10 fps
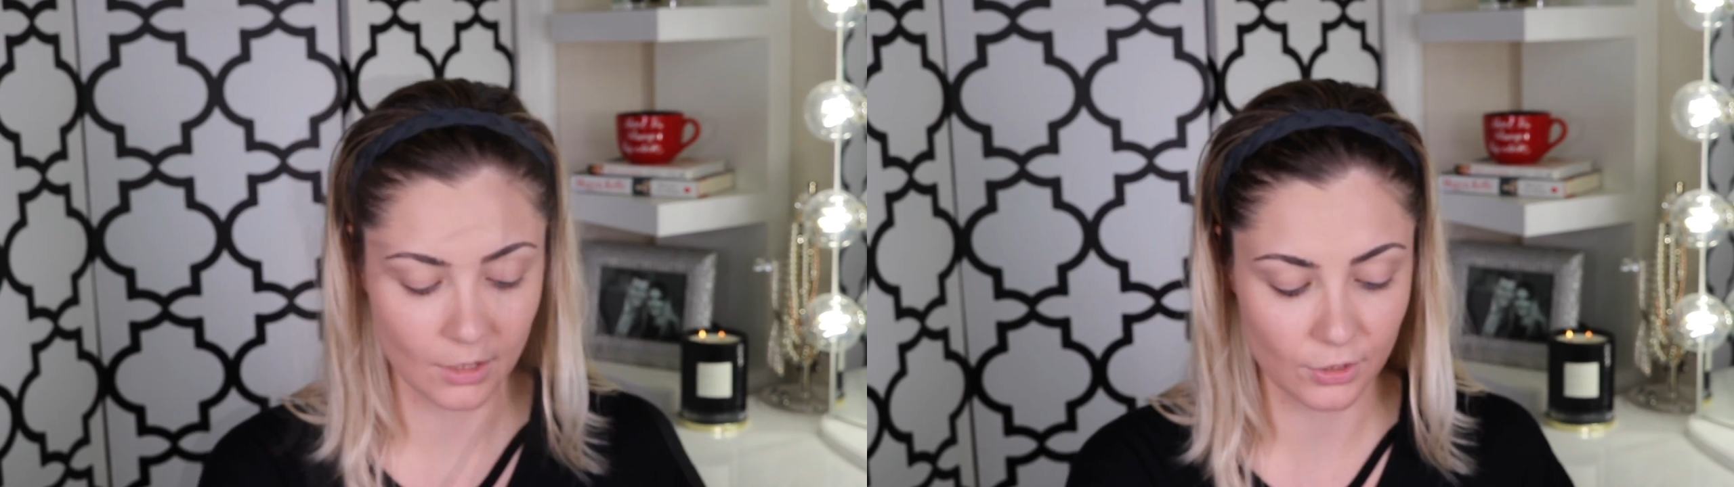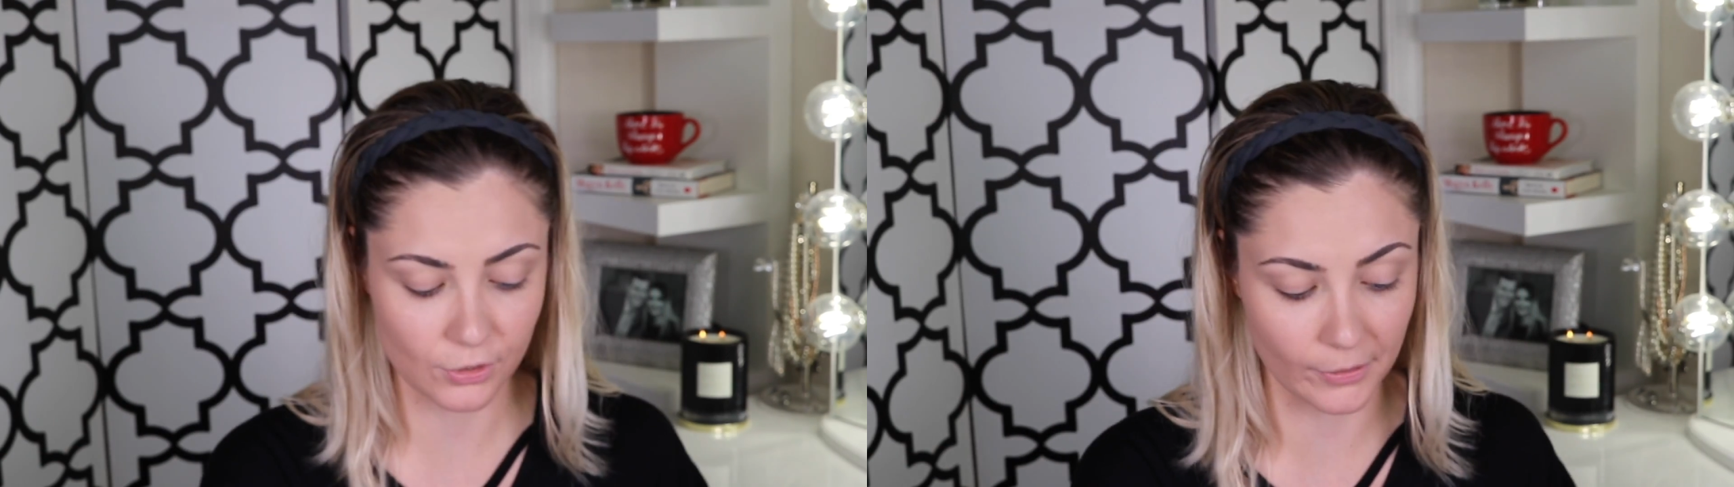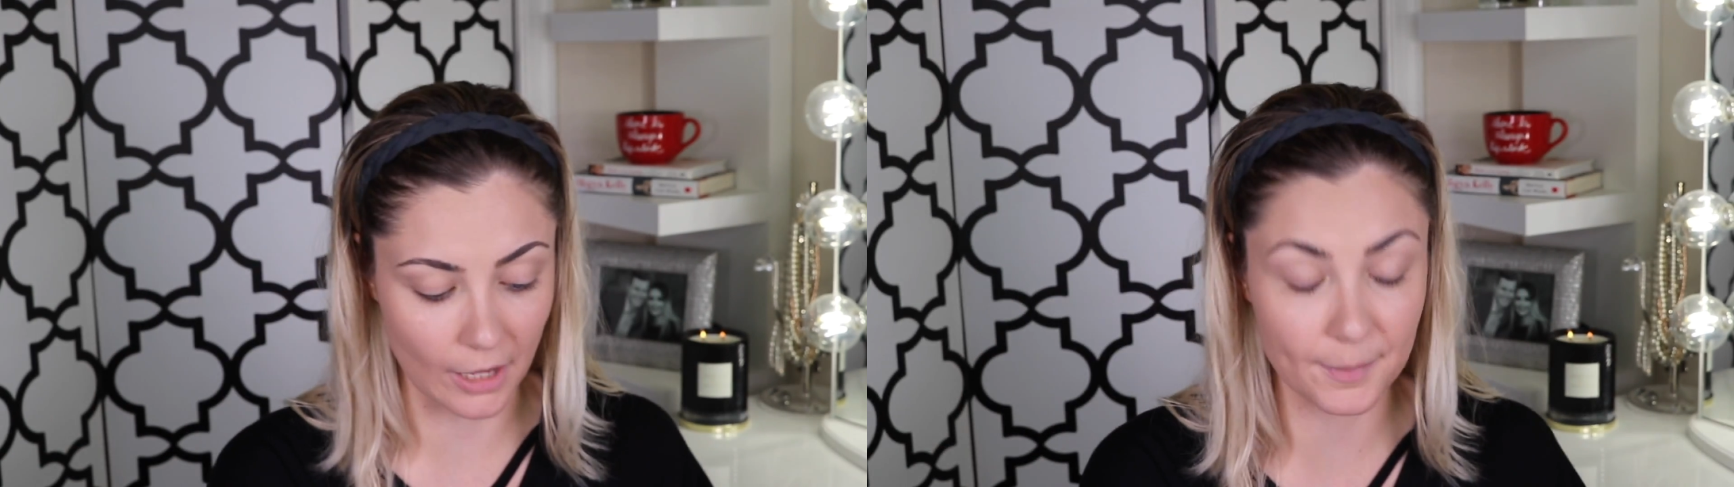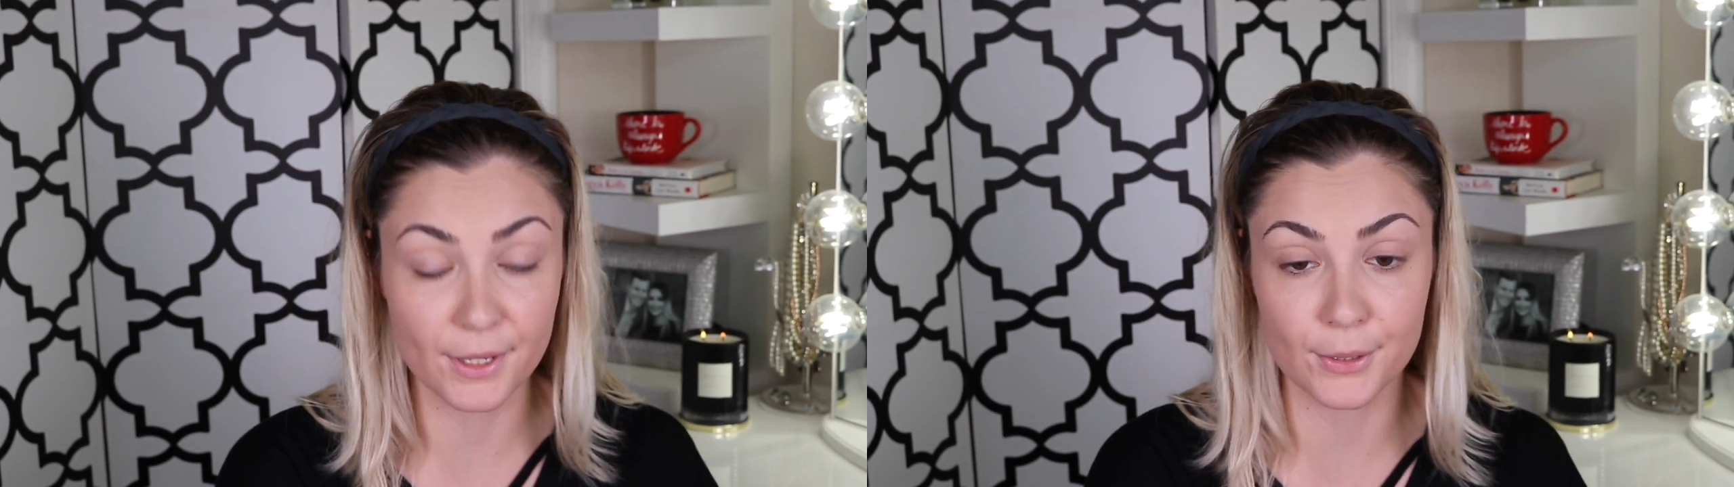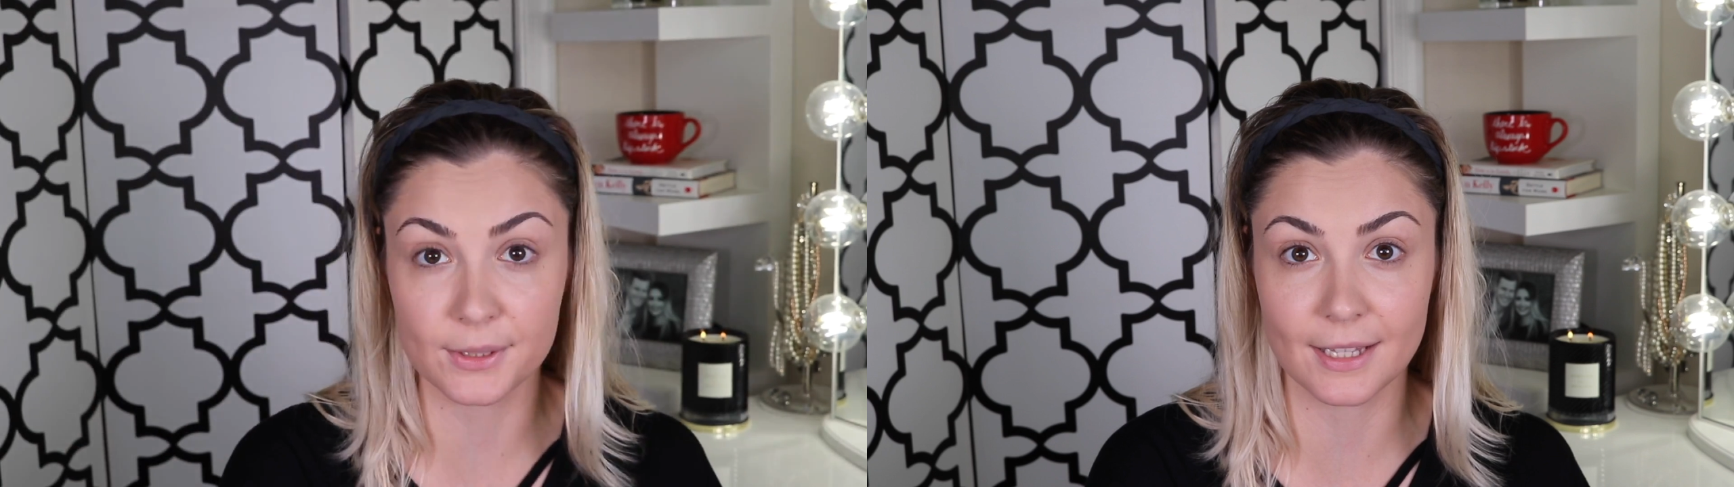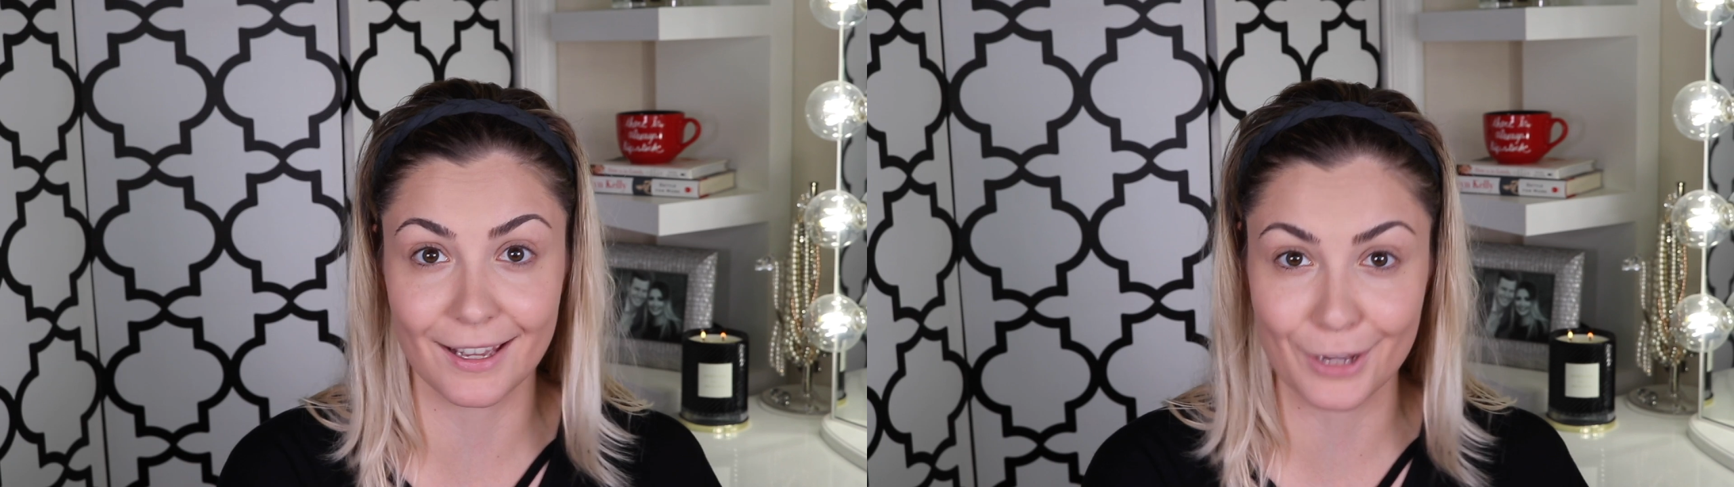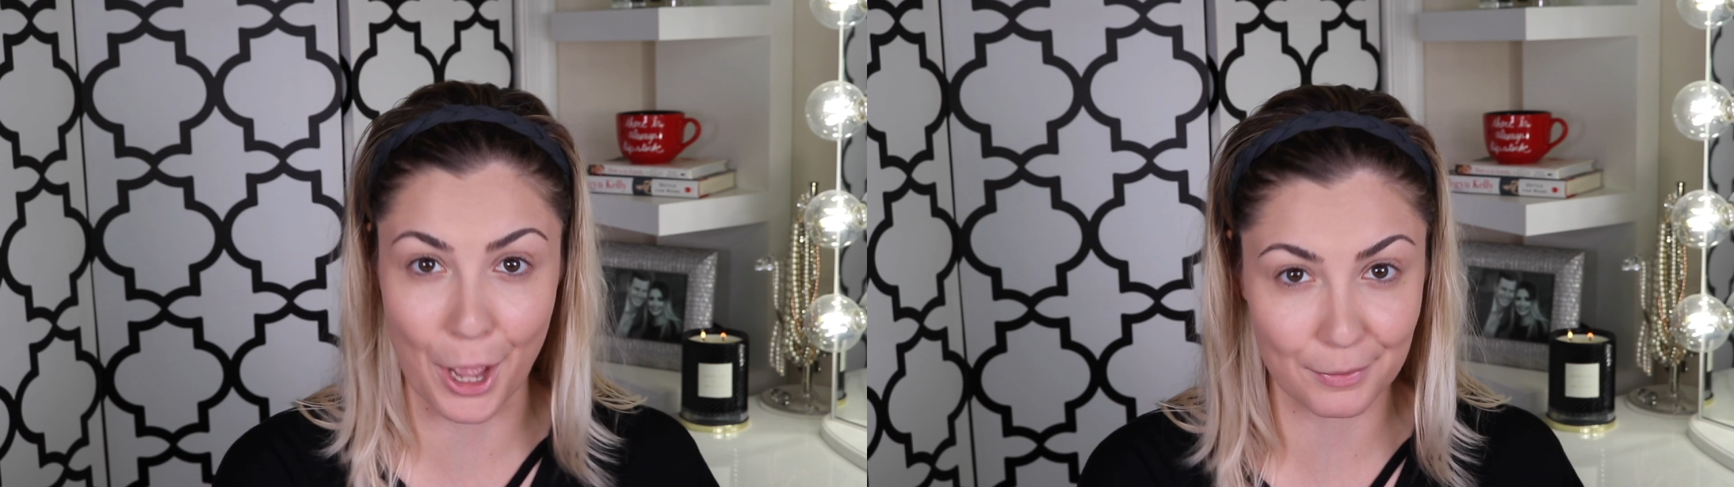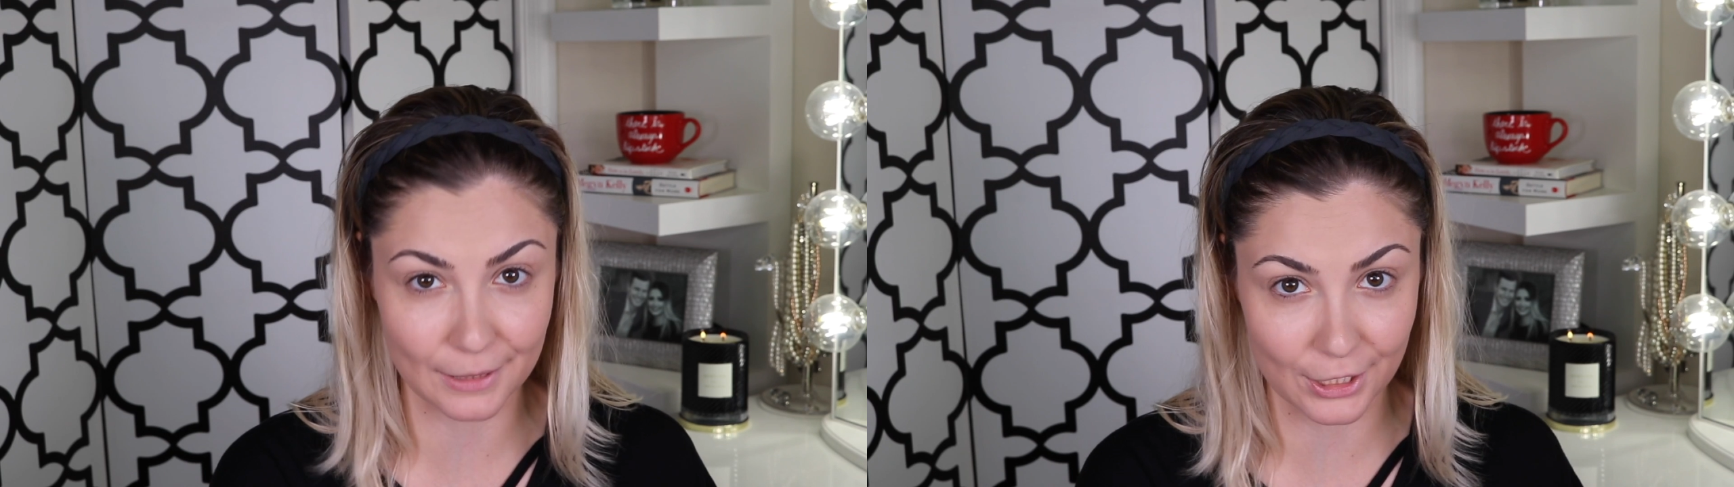So I'll be using a
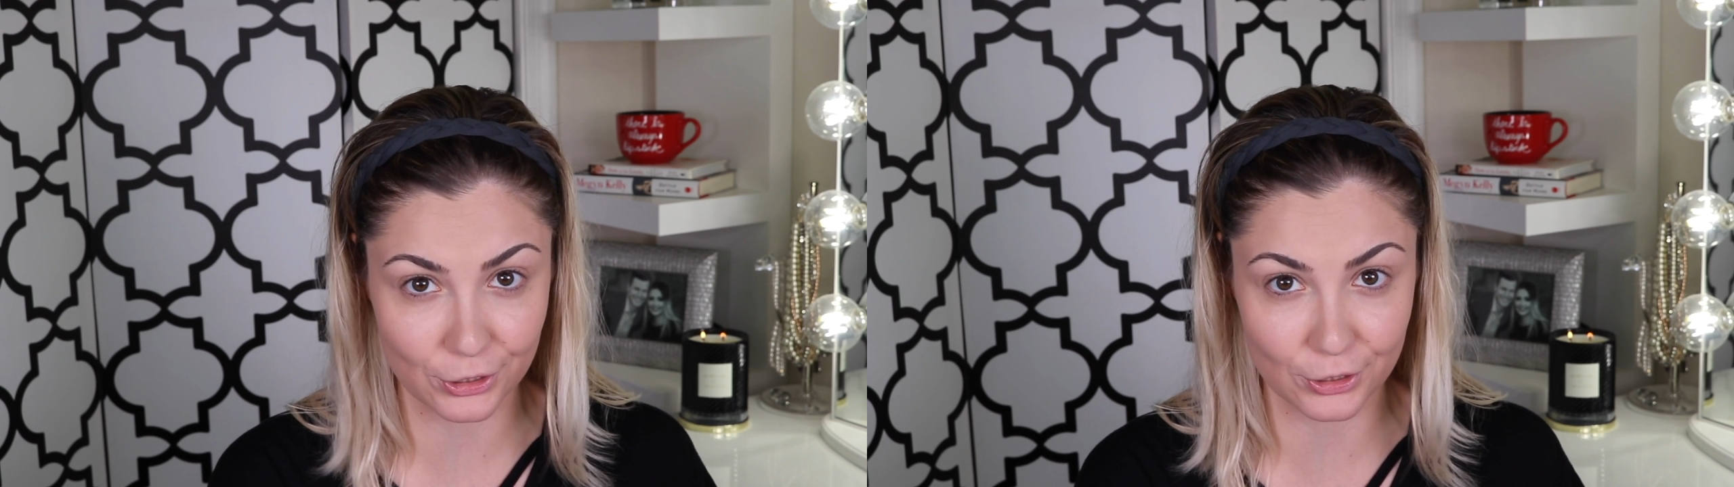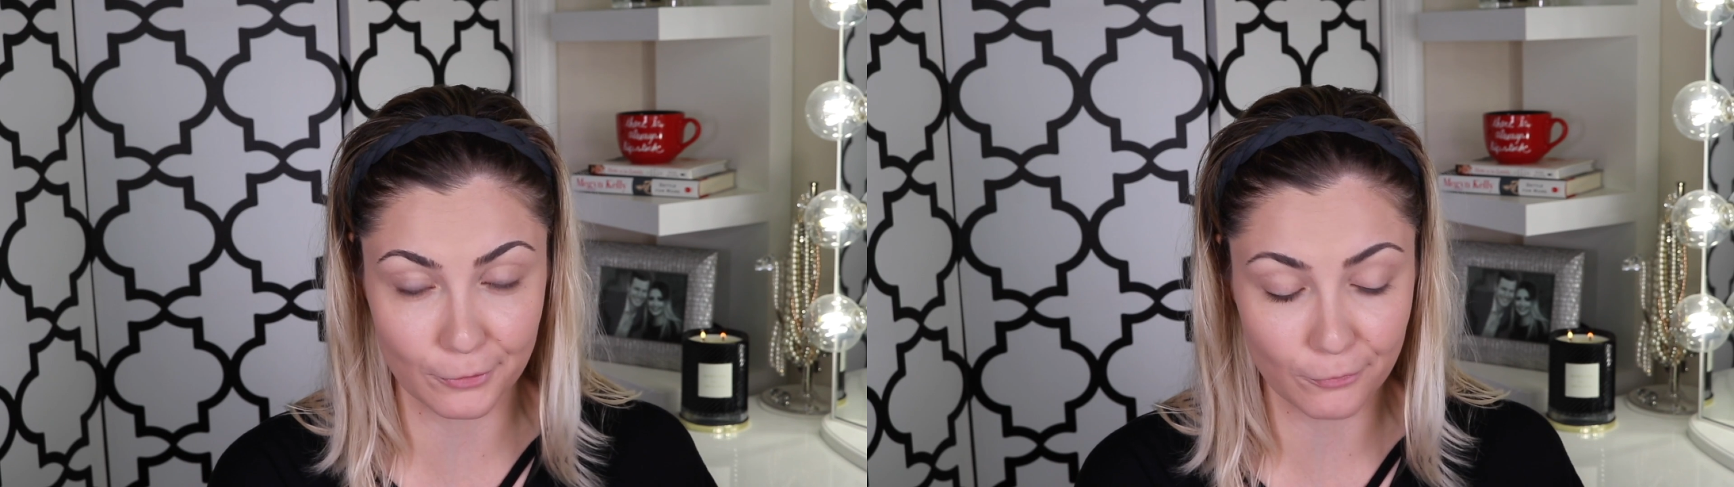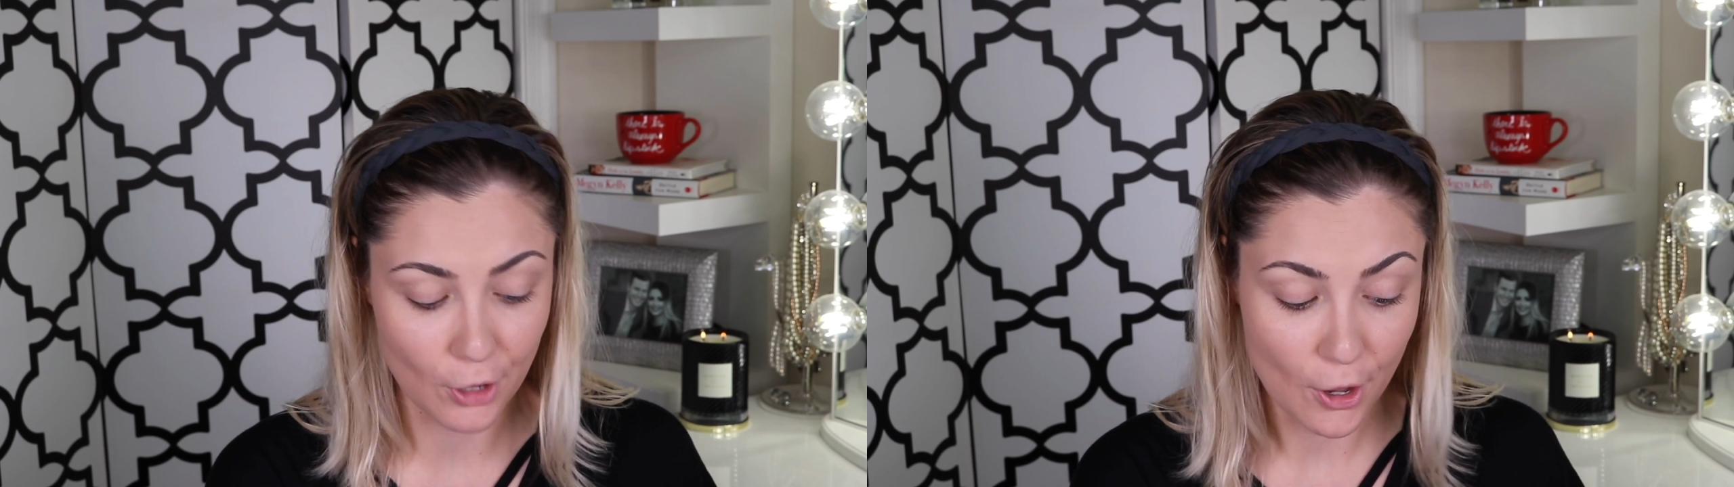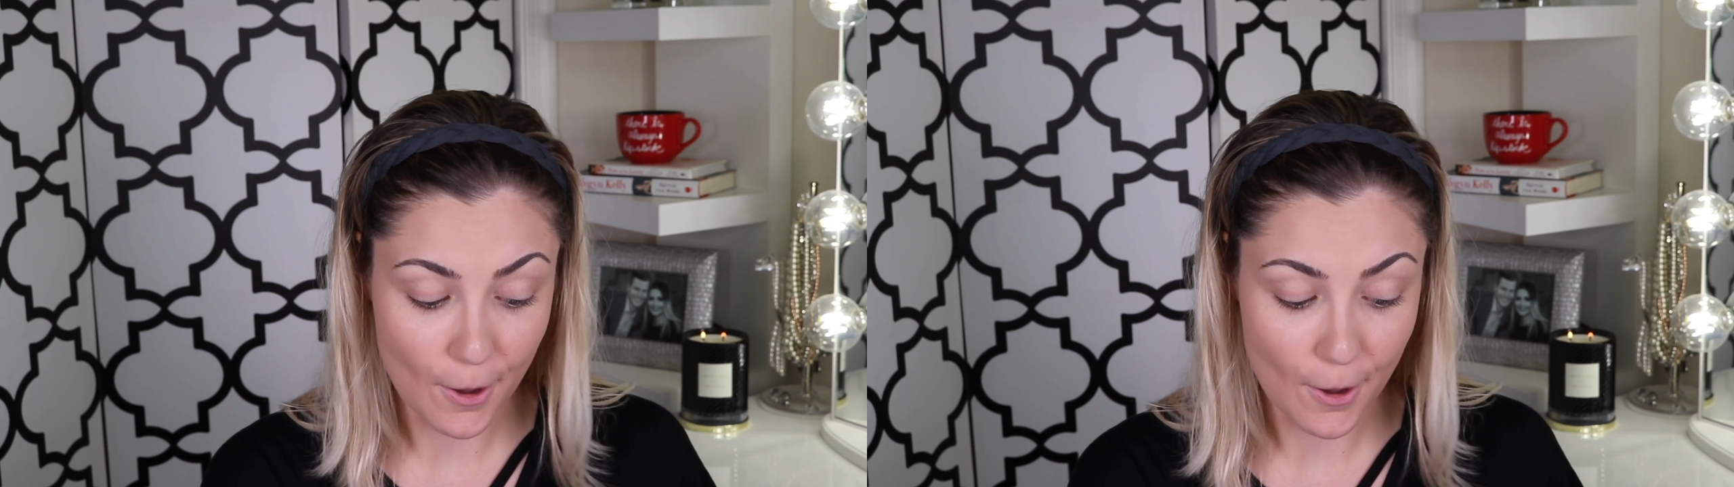combination of